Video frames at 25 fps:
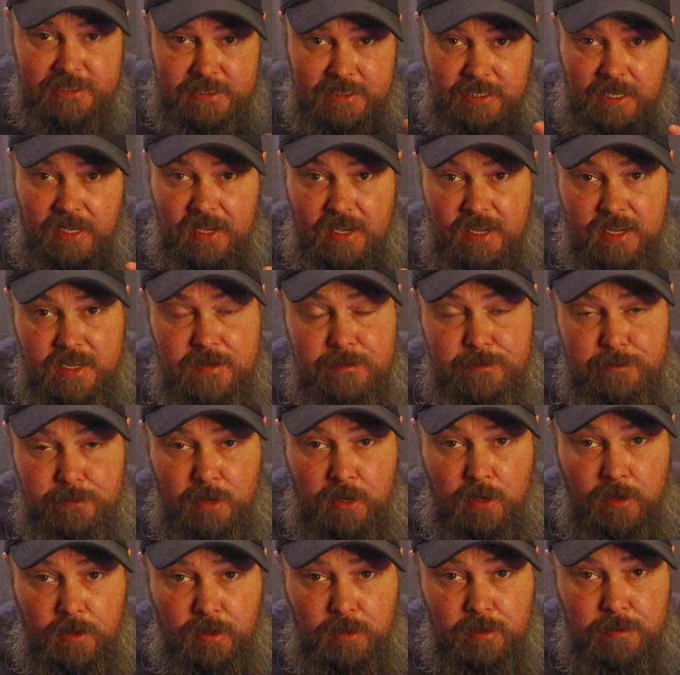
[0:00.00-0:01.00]
tight
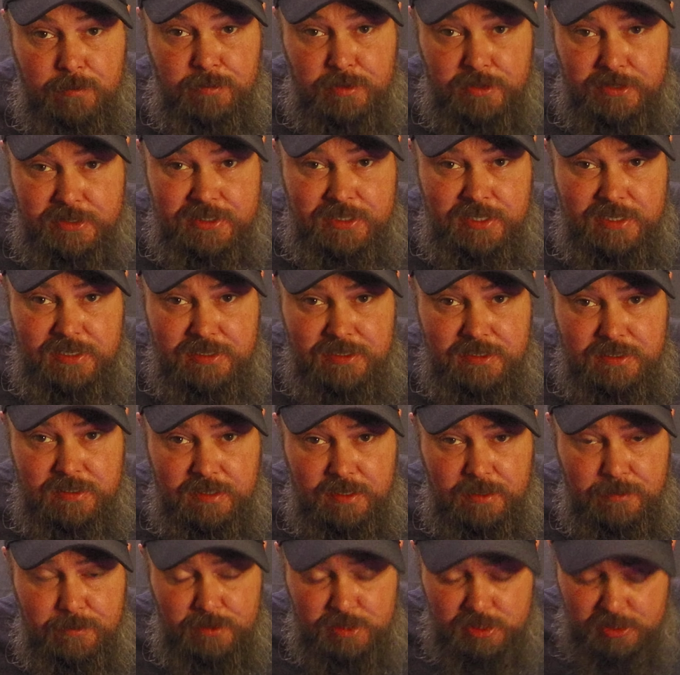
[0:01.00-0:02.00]
modern precision
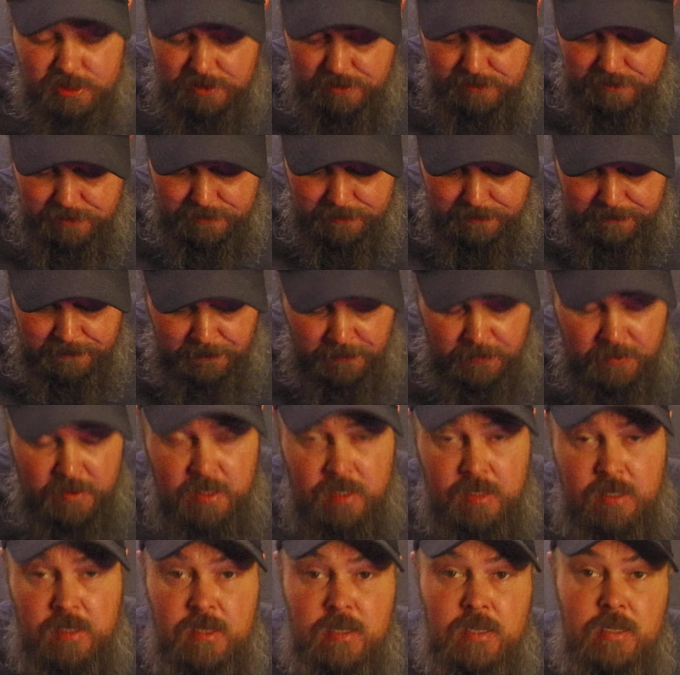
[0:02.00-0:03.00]
type of tone,
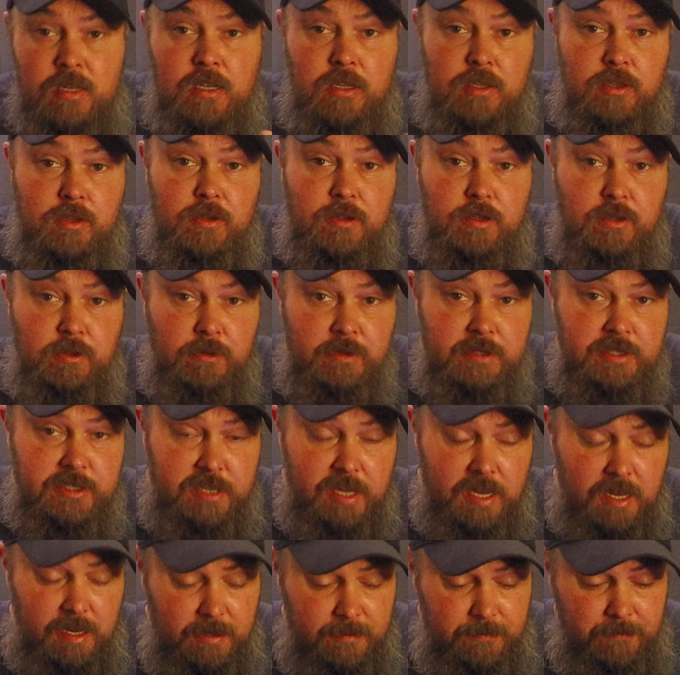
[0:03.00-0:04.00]
good noise
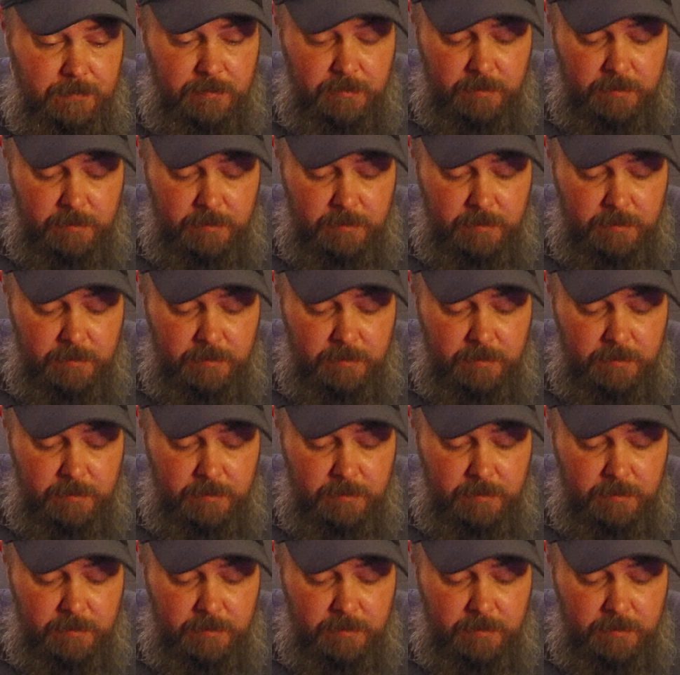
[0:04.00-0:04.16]
gate.